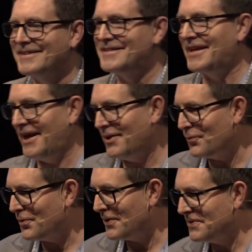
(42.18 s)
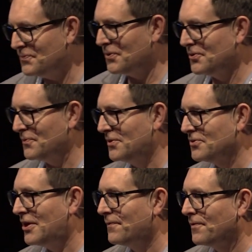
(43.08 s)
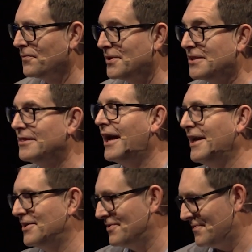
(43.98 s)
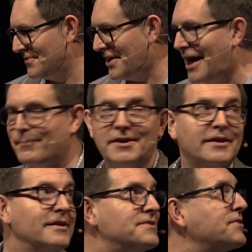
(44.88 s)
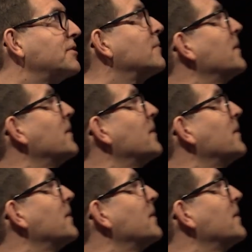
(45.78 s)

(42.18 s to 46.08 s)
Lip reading: Today we'll cover a really light topic. It's going to